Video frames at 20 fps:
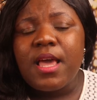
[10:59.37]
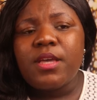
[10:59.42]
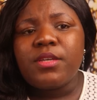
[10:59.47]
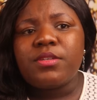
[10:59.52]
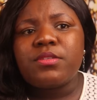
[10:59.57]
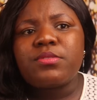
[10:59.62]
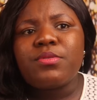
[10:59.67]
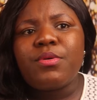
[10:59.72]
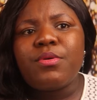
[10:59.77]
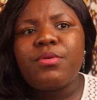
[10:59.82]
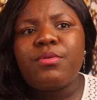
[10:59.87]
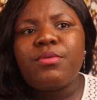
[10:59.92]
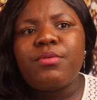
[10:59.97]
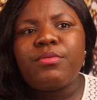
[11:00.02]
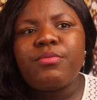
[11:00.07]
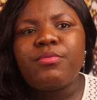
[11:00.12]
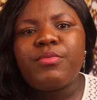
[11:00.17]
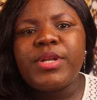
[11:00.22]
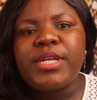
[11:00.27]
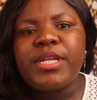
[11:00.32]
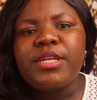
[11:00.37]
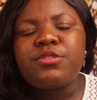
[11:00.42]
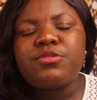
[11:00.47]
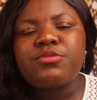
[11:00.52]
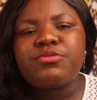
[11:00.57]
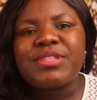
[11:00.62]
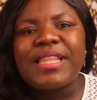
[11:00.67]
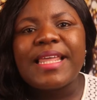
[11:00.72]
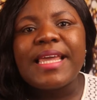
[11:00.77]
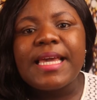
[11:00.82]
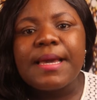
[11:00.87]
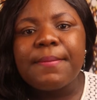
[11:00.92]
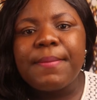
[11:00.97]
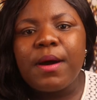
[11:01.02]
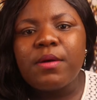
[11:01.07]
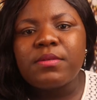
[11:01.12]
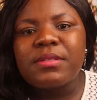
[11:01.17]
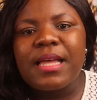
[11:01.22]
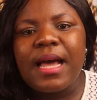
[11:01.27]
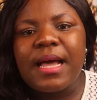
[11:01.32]
So we need to think
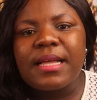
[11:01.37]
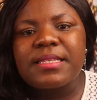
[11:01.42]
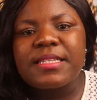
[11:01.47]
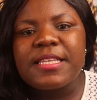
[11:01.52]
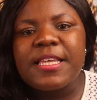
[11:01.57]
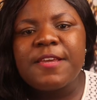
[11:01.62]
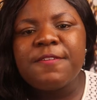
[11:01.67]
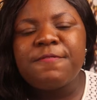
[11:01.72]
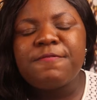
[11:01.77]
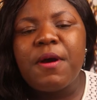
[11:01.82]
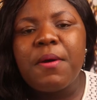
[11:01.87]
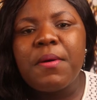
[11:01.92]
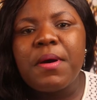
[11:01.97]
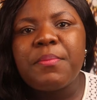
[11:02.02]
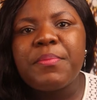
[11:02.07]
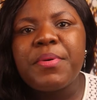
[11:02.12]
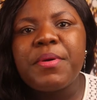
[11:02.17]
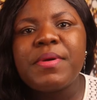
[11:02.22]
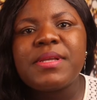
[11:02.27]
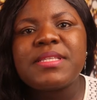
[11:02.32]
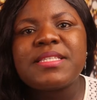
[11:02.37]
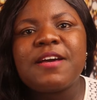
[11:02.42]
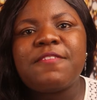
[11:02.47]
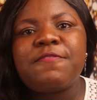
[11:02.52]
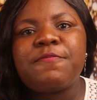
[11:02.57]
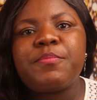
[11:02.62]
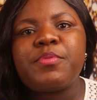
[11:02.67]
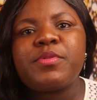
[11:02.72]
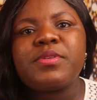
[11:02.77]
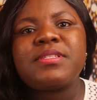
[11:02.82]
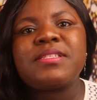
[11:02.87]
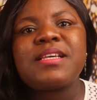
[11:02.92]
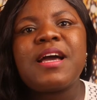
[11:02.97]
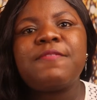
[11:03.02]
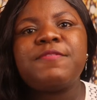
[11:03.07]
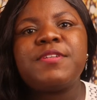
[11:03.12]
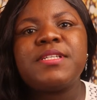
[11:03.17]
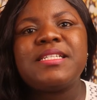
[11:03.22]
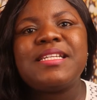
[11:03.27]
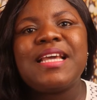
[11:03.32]
about that. If our parents have
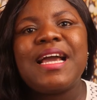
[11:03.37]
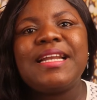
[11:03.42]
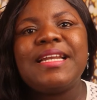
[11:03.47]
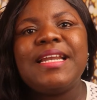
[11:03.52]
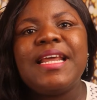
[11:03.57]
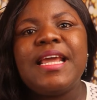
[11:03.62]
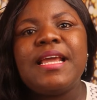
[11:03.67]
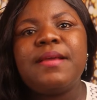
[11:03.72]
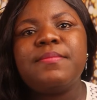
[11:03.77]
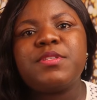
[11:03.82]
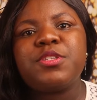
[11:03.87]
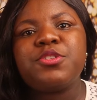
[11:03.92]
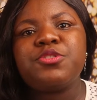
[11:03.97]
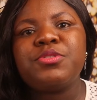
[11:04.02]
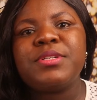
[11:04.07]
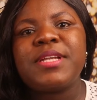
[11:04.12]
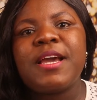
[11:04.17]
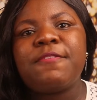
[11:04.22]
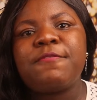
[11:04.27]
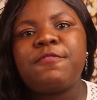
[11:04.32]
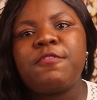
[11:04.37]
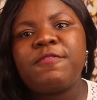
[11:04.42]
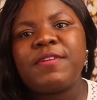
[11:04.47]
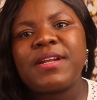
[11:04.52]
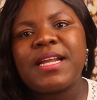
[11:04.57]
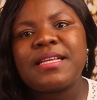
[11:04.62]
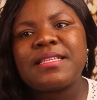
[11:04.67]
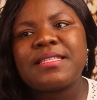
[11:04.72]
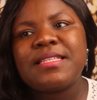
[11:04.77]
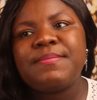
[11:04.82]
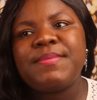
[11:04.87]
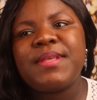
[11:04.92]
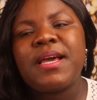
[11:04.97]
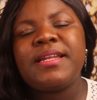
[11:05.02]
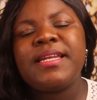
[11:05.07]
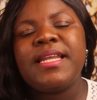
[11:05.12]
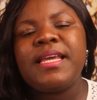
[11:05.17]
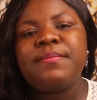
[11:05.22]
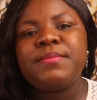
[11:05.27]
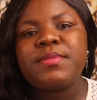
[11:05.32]
preserved their names, their forefathers' name,
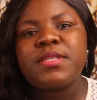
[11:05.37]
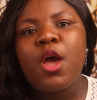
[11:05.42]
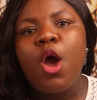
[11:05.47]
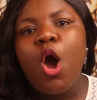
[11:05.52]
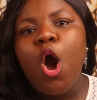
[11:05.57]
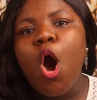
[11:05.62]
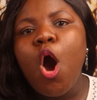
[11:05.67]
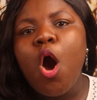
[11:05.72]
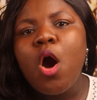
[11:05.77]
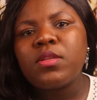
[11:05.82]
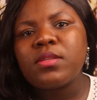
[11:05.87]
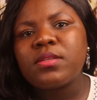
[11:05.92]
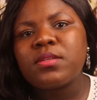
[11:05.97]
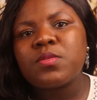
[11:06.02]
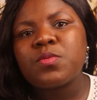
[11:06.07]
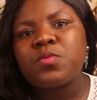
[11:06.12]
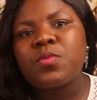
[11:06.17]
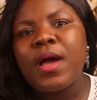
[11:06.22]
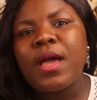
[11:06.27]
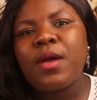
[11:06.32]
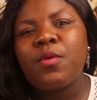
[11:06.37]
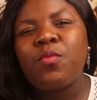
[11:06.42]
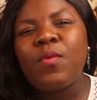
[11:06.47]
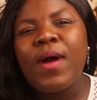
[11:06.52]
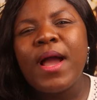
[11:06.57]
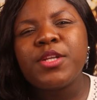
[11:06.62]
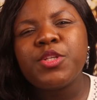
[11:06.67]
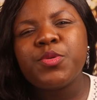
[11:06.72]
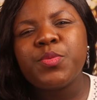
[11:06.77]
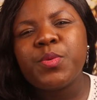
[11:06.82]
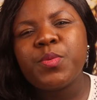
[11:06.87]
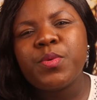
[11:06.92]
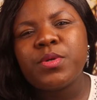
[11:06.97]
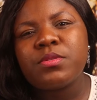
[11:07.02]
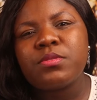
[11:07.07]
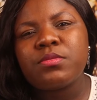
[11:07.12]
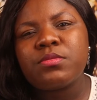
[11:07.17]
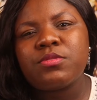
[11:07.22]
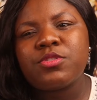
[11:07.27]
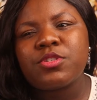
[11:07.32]
their names, all this why do we
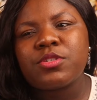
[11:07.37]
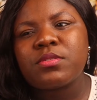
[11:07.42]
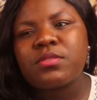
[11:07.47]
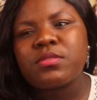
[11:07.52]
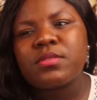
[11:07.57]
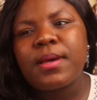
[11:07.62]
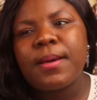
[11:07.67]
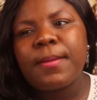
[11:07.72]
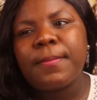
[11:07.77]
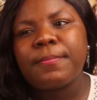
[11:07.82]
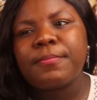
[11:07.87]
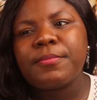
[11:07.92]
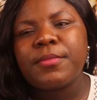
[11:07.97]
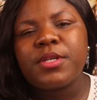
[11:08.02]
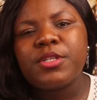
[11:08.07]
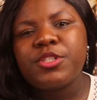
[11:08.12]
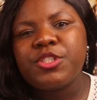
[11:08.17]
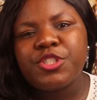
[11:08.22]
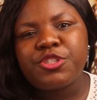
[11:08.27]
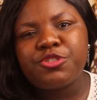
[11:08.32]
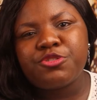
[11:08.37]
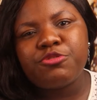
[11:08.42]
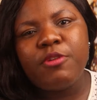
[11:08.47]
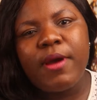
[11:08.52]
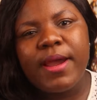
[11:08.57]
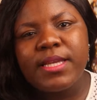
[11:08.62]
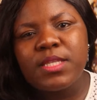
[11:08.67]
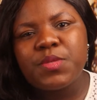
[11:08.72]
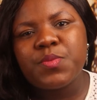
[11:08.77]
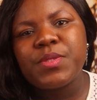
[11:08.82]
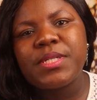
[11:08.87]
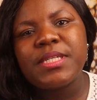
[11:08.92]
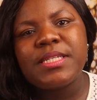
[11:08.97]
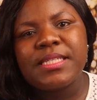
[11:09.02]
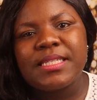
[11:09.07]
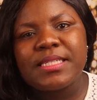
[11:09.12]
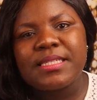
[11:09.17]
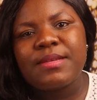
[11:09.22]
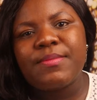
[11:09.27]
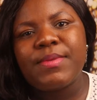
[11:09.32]
want to just destroy it
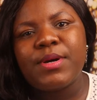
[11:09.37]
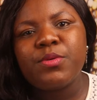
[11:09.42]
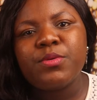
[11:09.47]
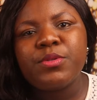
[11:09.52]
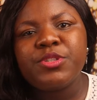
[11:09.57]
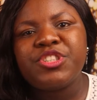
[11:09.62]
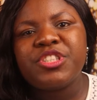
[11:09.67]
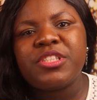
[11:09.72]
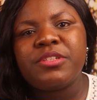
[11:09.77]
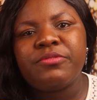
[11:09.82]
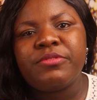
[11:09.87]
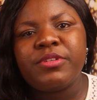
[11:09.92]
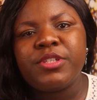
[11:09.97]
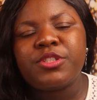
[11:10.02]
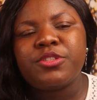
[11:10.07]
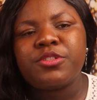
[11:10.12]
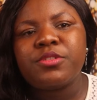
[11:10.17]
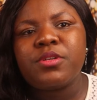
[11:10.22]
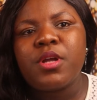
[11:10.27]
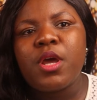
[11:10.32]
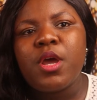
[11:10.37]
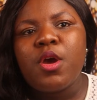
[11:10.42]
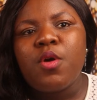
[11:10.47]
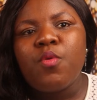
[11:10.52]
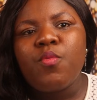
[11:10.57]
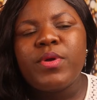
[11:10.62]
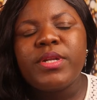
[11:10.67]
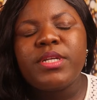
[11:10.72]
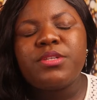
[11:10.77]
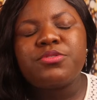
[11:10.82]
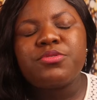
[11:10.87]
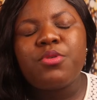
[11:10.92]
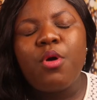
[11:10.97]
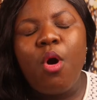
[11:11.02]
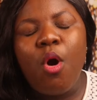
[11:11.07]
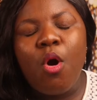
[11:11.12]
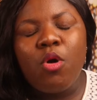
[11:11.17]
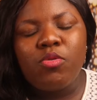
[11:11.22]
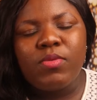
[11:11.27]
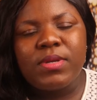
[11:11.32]
within this our own generation? We need to
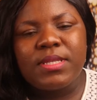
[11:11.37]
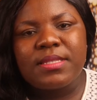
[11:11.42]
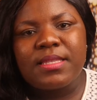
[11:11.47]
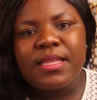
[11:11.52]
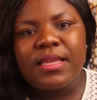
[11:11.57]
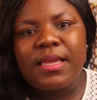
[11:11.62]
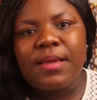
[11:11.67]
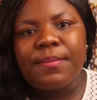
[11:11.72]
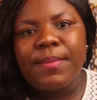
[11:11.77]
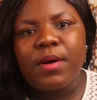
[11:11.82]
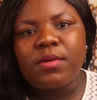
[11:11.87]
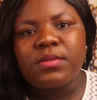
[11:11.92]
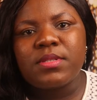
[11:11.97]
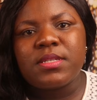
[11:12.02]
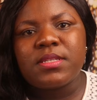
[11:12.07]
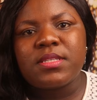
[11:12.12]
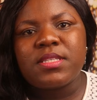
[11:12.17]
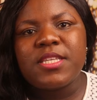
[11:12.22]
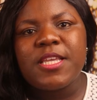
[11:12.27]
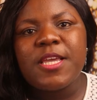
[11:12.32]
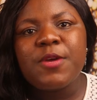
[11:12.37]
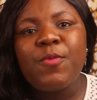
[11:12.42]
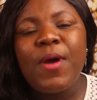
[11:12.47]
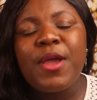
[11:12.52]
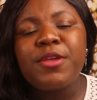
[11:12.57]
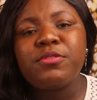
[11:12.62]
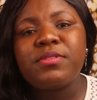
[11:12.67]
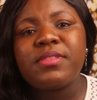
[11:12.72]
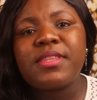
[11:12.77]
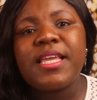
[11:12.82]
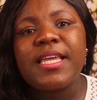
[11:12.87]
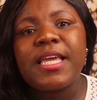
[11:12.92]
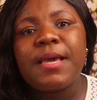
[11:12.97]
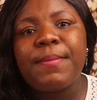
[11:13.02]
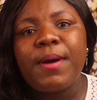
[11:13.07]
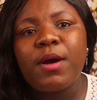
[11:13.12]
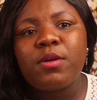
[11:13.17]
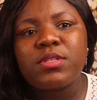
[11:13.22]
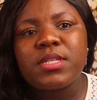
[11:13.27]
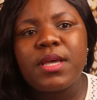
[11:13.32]
always think about it. When you think
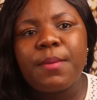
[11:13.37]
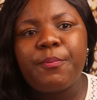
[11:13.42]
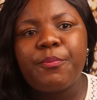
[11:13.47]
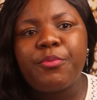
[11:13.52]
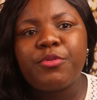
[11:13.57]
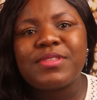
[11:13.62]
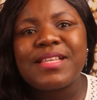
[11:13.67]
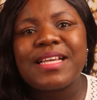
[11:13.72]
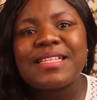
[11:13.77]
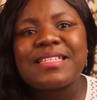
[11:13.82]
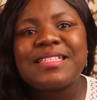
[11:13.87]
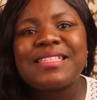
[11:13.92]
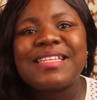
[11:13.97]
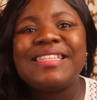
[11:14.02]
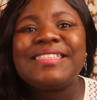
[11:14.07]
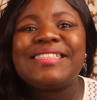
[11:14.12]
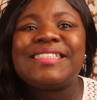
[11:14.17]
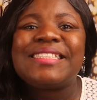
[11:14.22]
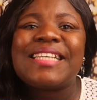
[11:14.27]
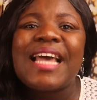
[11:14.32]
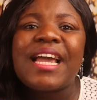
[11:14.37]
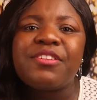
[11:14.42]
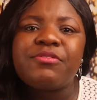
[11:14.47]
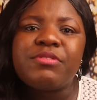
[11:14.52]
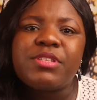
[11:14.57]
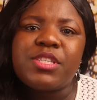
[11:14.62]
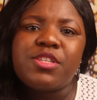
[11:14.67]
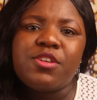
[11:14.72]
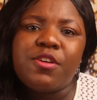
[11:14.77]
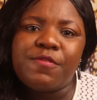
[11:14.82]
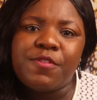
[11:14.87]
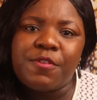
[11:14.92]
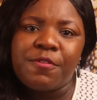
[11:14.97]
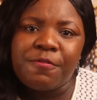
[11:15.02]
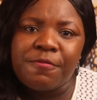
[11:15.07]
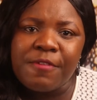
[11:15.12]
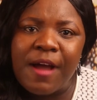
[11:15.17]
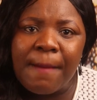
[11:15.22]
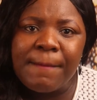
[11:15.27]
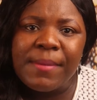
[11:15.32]
about protecting the integrity of your
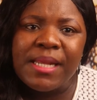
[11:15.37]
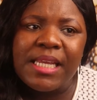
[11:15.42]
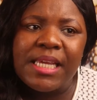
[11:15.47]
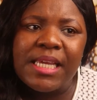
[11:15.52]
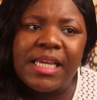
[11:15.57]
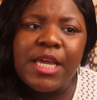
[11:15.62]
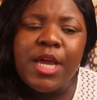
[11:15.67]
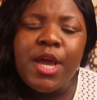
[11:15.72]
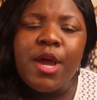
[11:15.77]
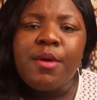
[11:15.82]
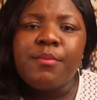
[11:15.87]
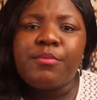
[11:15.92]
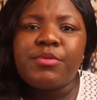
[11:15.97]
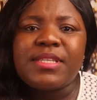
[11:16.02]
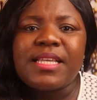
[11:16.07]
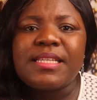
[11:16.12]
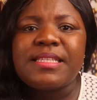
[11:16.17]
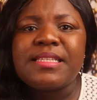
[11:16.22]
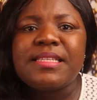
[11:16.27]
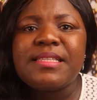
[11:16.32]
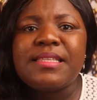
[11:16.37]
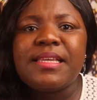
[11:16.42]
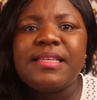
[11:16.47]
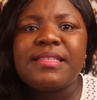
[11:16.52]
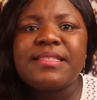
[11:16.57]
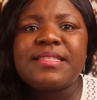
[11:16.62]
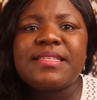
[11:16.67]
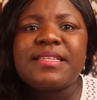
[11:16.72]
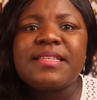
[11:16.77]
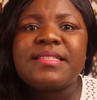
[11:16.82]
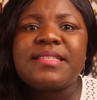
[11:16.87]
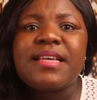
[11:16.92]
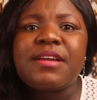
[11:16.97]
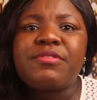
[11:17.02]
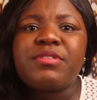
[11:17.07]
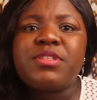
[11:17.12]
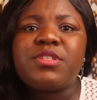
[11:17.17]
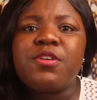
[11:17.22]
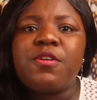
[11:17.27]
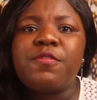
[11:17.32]
family, protecting the
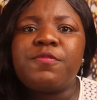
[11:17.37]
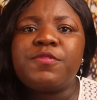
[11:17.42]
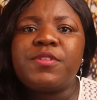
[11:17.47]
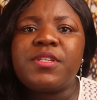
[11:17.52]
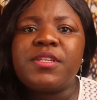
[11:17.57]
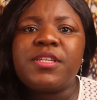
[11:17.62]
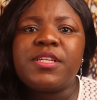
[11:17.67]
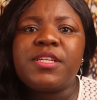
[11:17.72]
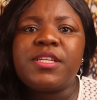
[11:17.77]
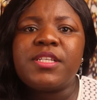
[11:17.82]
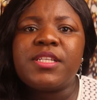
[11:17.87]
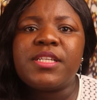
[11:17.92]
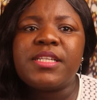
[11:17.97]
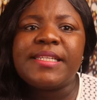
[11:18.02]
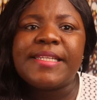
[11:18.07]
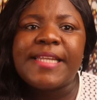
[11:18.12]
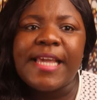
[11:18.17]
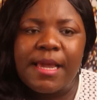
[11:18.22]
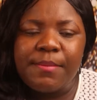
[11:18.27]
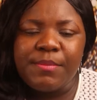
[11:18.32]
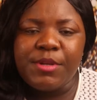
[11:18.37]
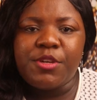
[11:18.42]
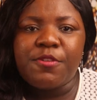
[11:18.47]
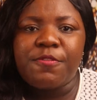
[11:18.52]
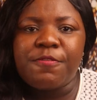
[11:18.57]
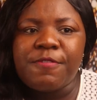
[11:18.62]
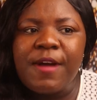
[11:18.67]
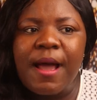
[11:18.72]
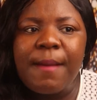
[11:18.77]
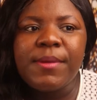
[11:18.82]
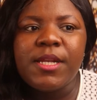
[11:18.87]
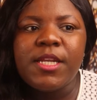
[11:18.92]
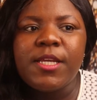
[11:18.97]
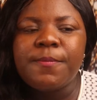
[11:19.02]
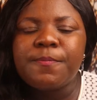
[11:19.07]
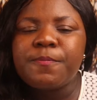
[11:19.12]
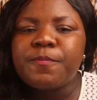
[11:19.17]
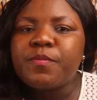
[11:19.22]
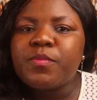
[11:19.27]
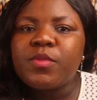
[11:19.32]
integrity of the name in your
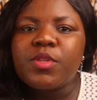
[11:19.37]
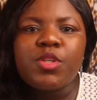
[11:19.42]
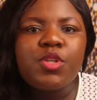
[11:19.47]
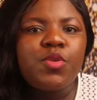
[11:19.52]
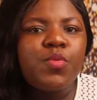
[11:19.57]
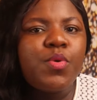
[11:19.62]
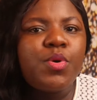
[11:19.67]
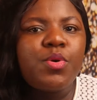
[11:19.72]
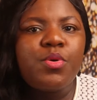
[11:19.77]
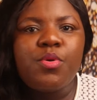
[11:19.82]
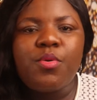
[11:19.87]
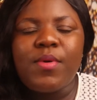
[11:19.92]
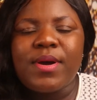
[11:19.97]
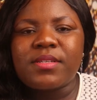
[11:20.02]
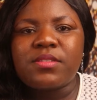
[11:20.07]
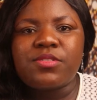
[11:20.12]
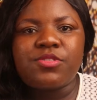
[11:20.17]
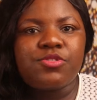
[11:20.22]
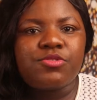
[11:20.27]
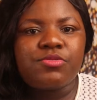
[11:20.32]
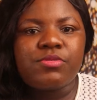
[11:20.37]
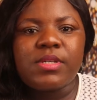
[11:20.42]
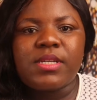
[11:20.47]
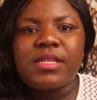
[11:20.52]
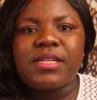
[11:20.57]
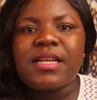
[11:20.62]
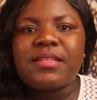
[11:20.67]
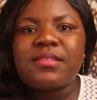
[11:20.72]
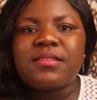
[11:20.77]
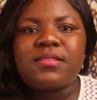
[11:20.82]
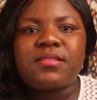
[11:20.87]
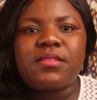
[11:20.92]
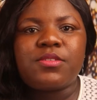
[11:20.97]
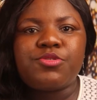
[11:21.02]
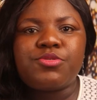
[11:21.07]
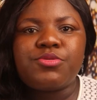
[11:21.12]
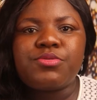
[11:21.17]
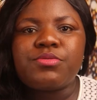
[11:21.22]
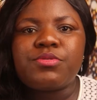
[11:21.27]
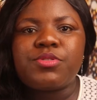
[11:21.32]
family, you won't go astray. That is the
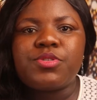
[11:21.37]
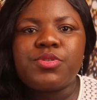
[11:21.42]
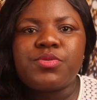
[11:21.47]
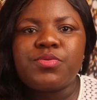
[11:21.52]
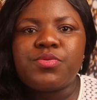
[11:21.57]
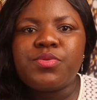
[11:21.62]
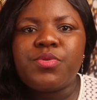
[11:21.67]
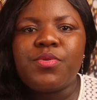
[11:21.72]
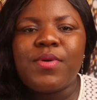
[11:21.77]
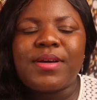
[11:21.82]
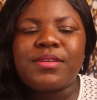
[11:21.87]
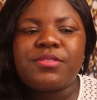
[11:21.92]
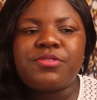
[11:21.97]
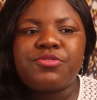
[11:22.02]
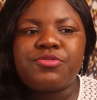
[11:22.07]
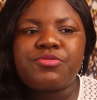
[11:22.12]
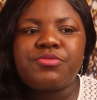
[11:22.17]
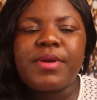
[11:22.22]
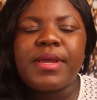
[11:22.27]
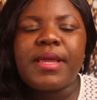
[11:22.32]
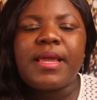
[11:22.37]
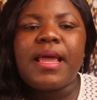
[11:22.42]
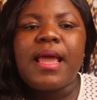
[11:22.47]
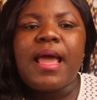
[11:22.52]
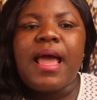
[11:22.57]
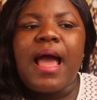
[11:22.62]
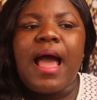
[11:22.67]
truth. You won't go astray.